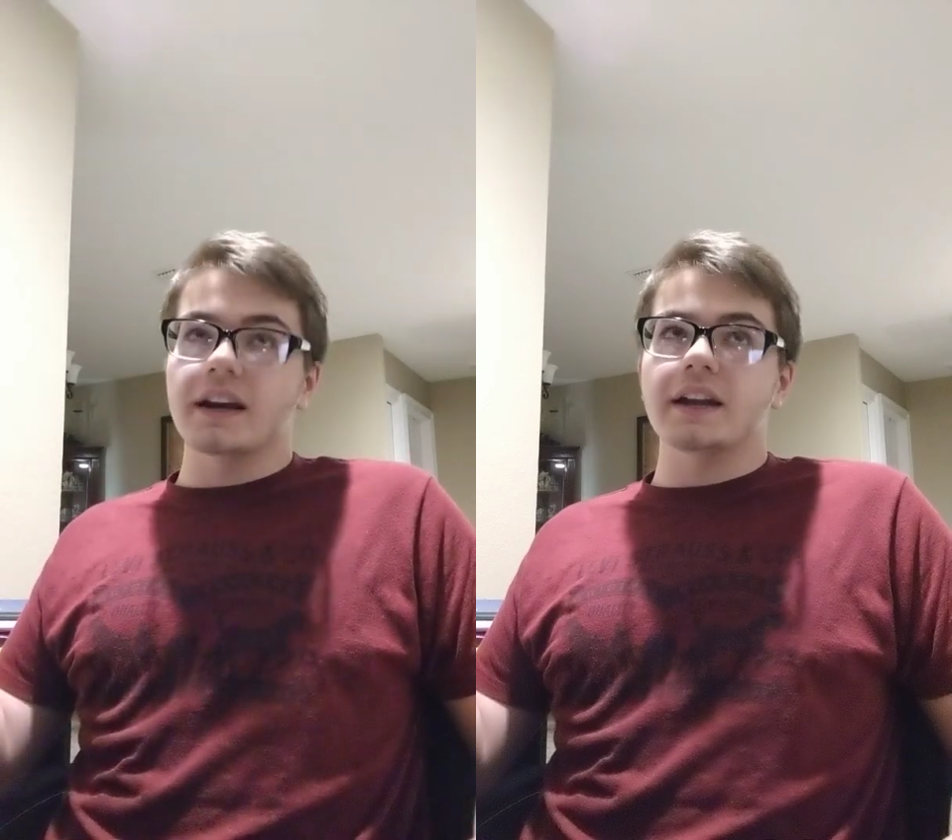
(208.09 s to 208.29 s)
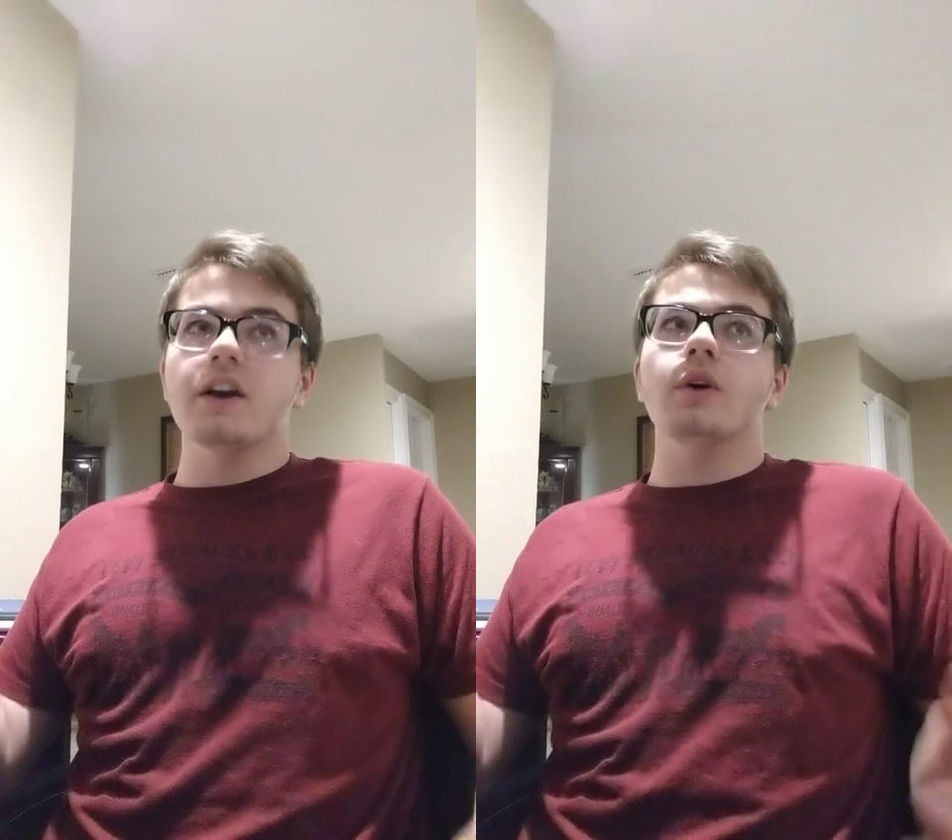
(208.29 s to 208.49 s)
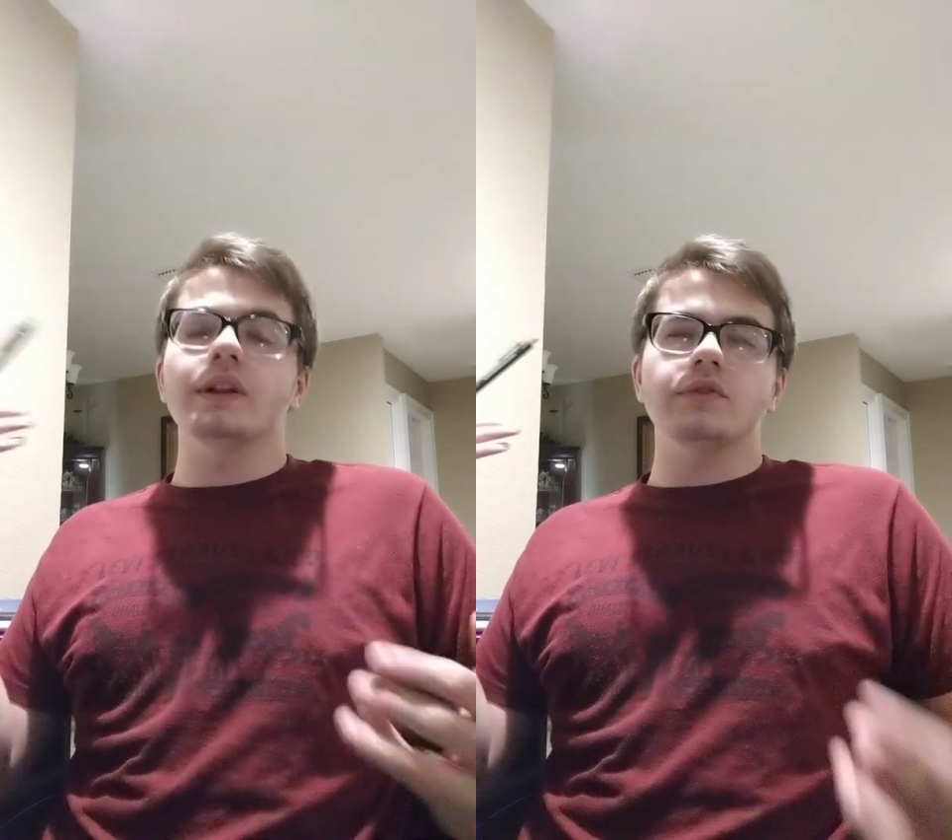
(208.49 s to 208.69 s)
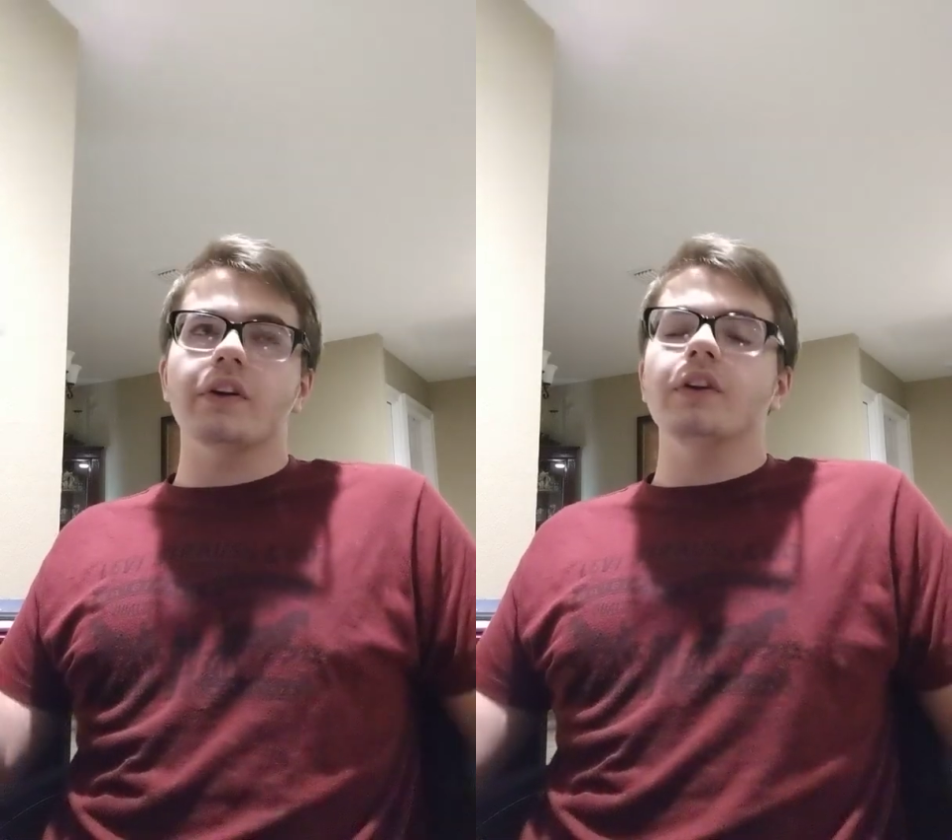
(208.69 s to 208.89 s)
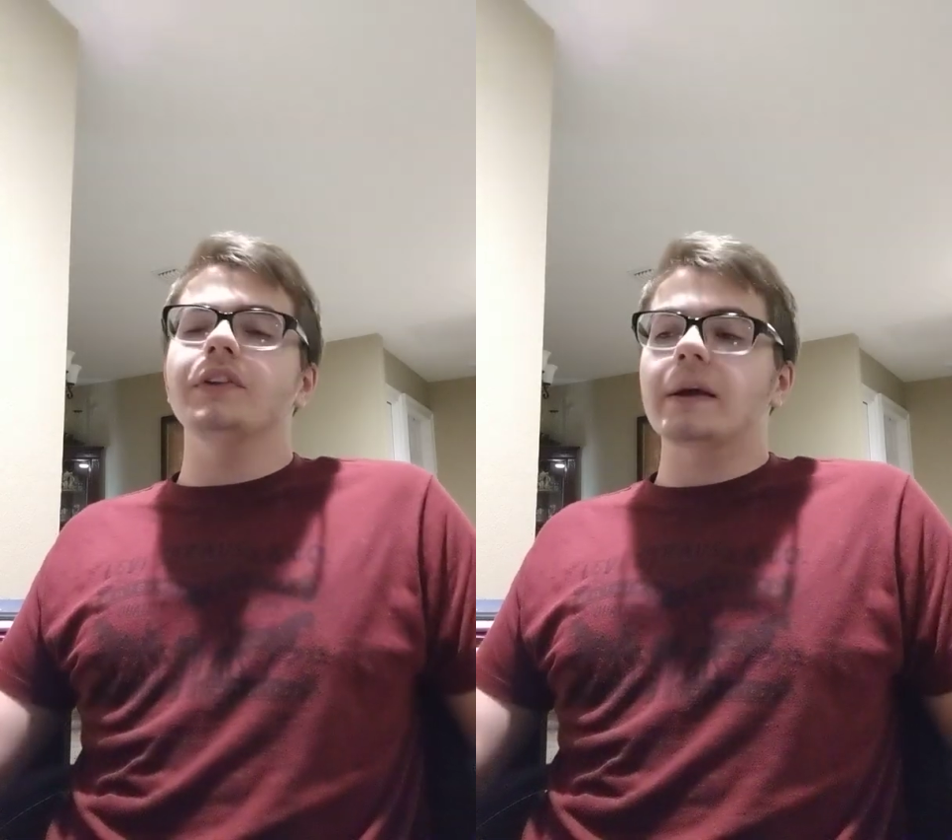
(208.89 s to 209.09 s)
I know it's
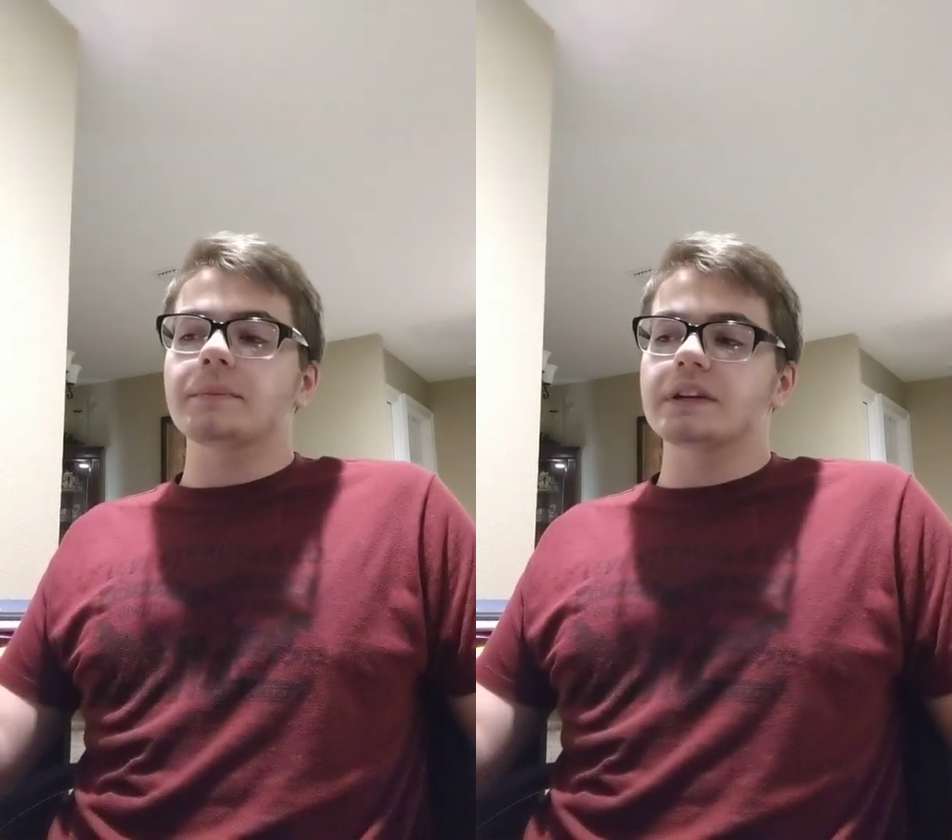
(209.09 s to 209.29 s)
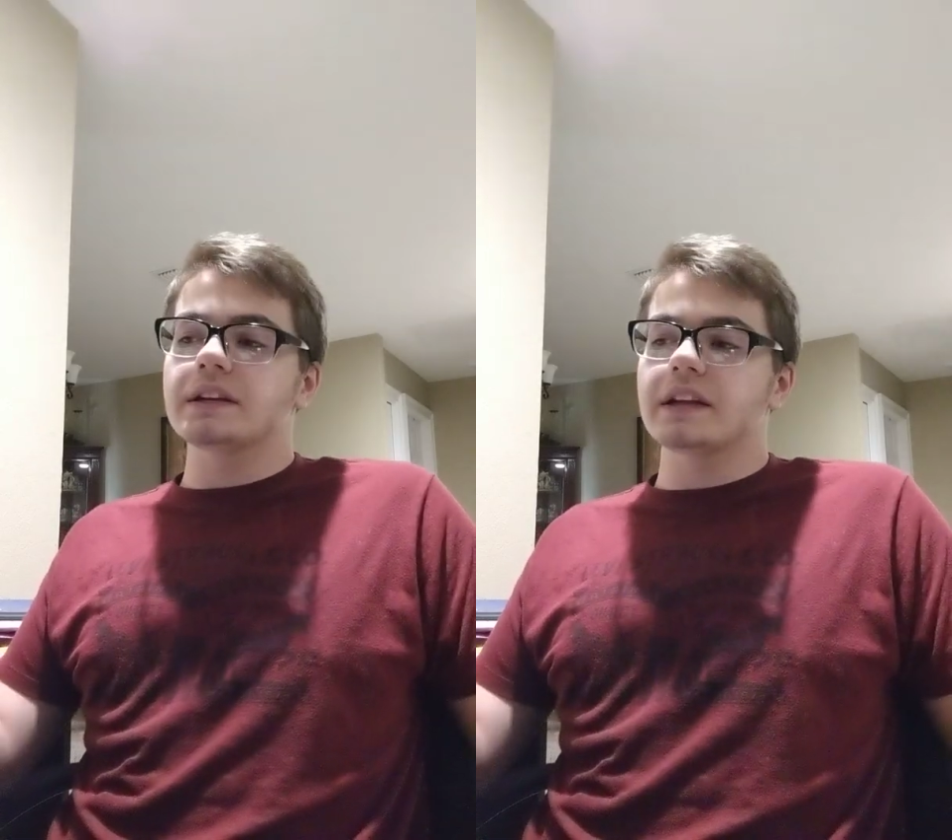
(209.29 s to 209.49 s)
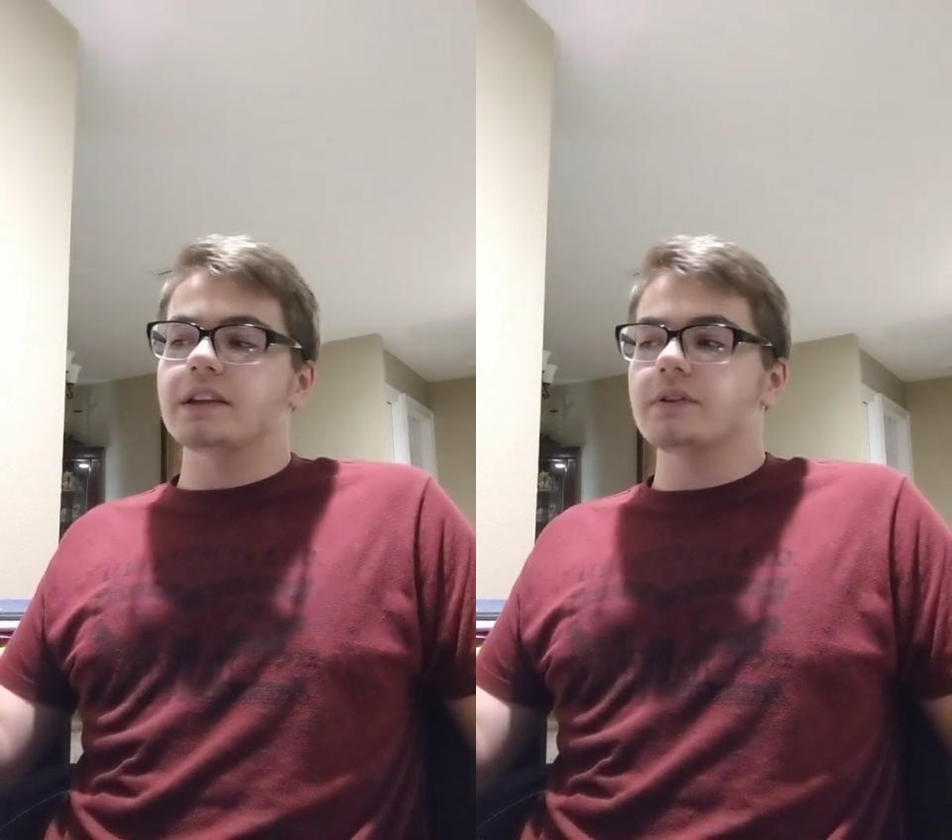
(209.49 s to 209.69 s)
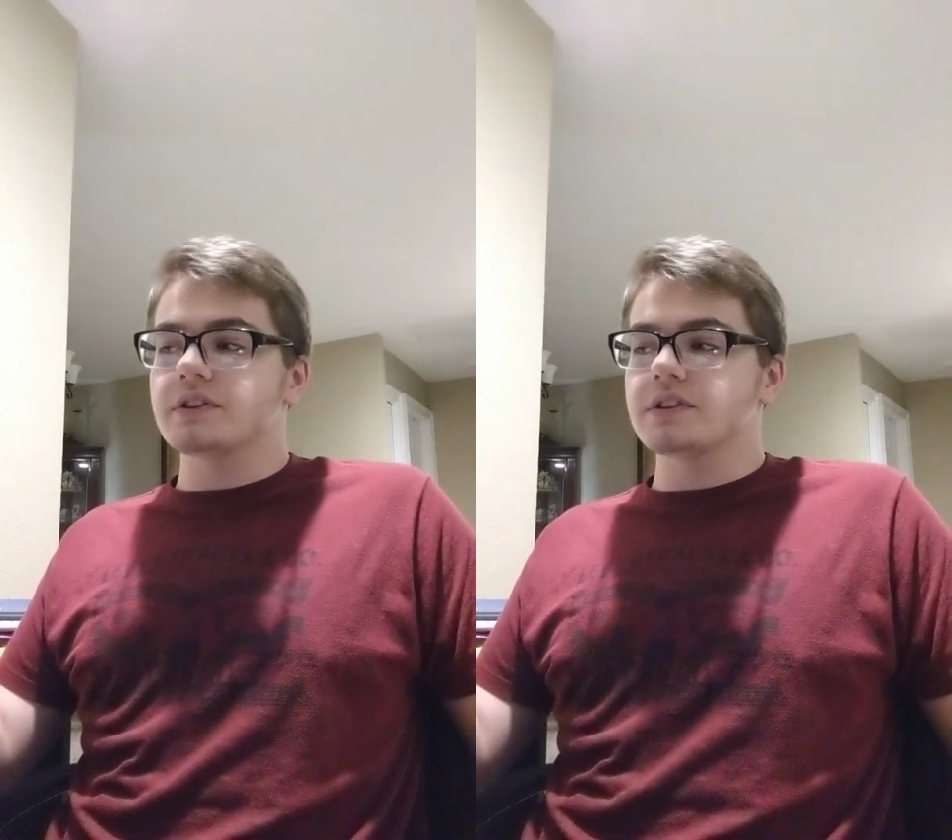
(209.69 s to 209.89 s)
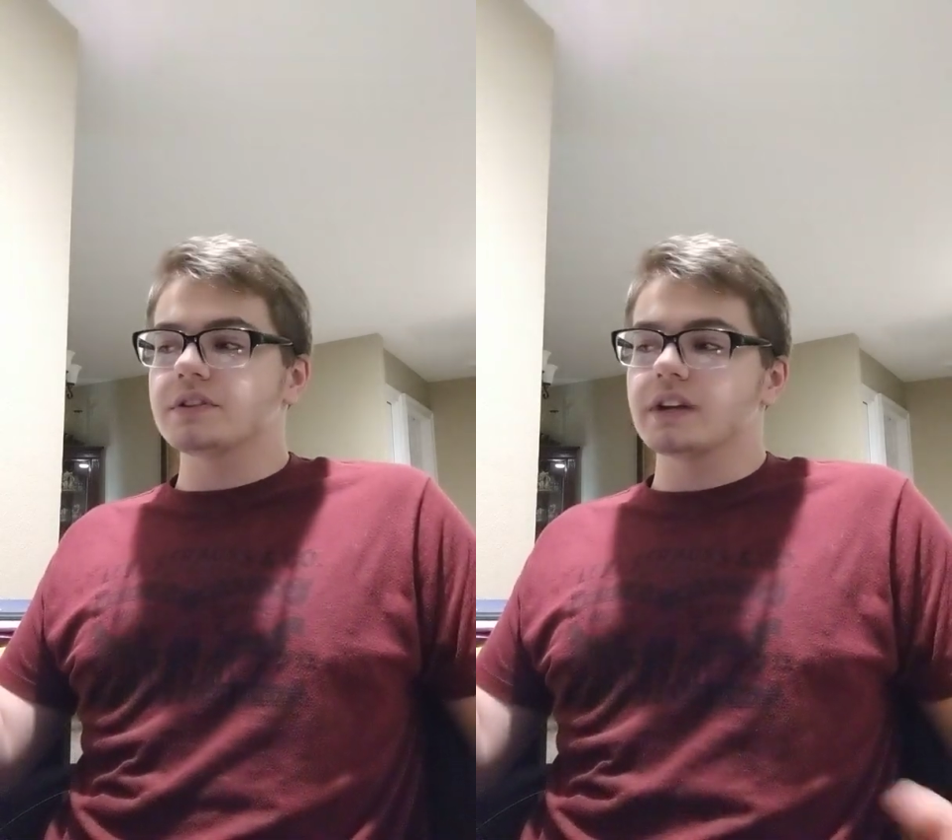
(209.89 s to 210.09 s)
very tempting that you
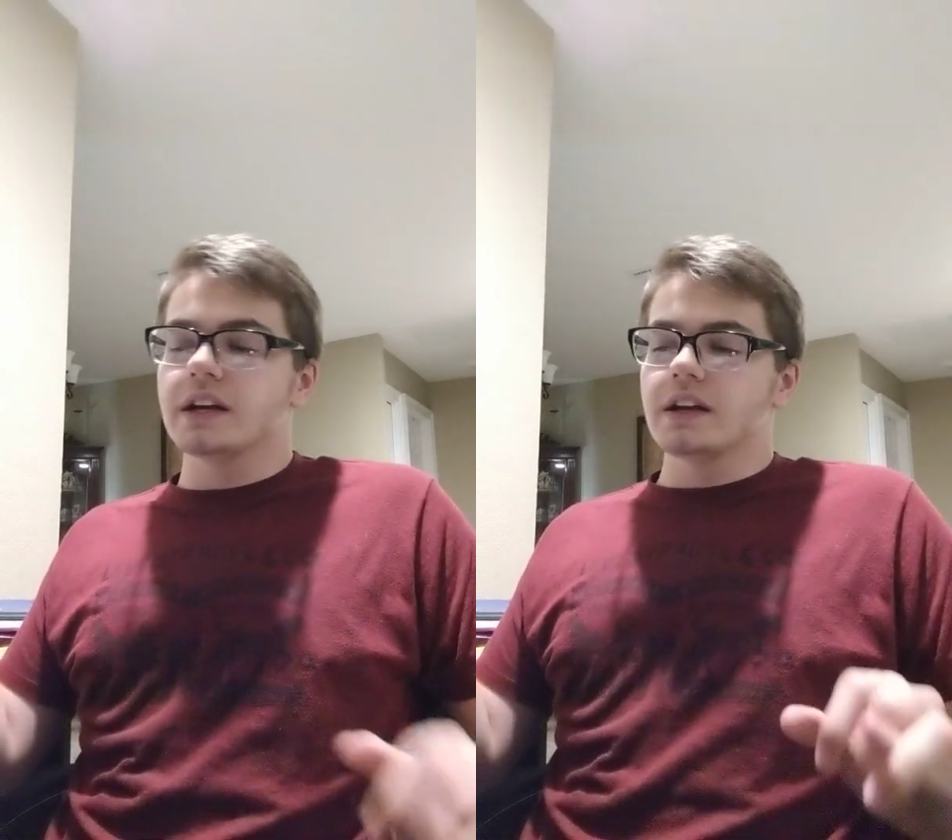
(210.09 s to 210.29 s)
could just